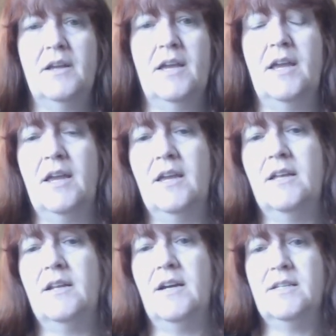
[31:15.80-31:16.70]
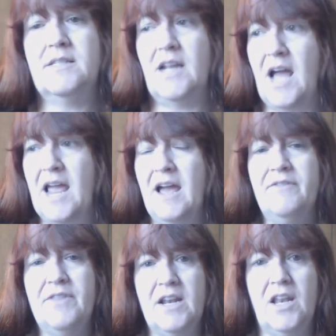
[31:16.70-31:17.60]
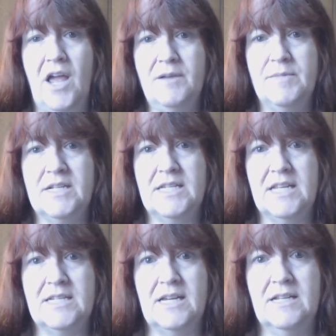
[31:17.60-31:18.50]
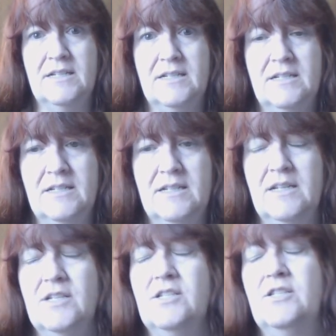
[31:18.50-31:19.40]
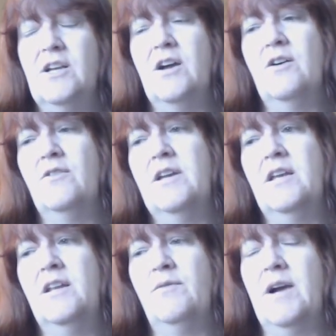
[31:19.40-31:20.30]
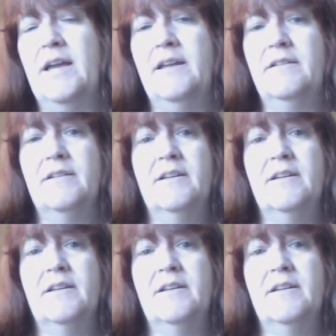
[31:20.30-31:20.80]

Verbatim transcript: and i said i have that alignment to get done so anyway